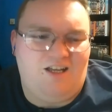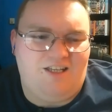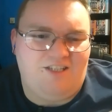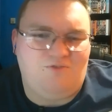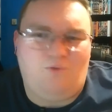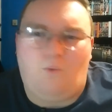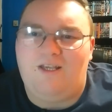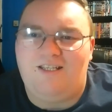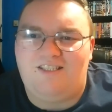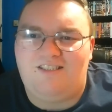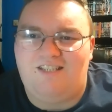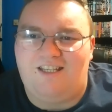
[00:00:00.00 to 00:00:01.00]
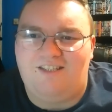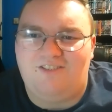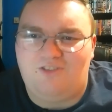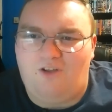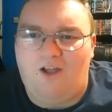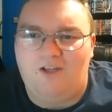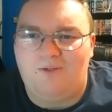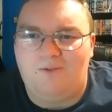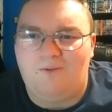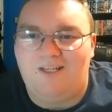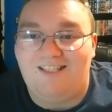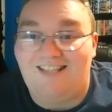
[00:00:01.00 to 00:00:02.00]
His voice, his
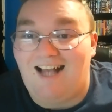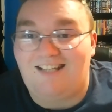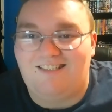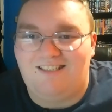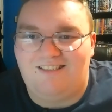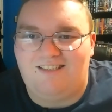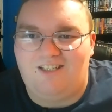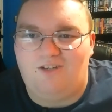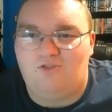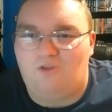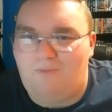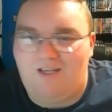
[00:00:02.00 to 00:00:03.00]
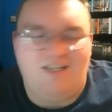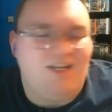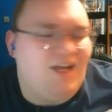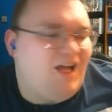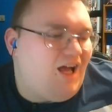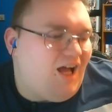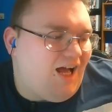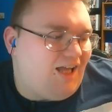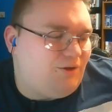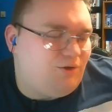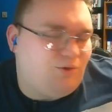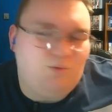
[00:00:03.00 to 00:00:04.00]
style, his acting skills are amazing.
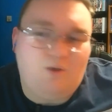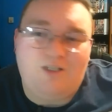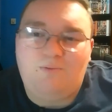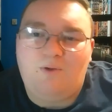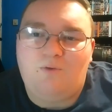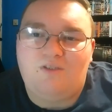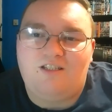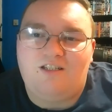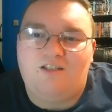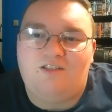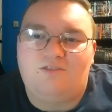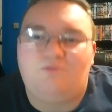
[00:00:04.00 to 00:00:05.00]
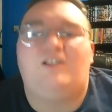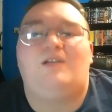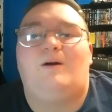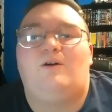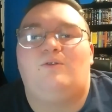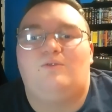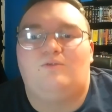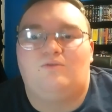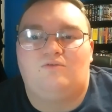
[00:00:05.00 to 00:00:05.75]
And the worst bit was, the thing about